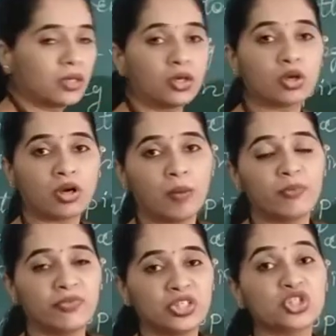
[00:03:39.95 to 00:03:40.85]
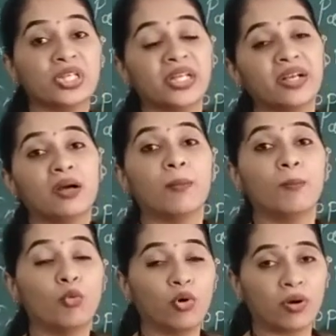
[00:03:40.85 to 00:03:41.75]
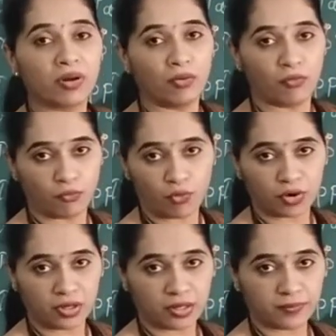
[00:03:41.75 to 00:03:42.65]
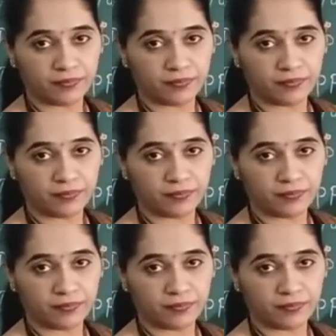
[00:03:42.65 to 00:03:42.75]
crop which need more water.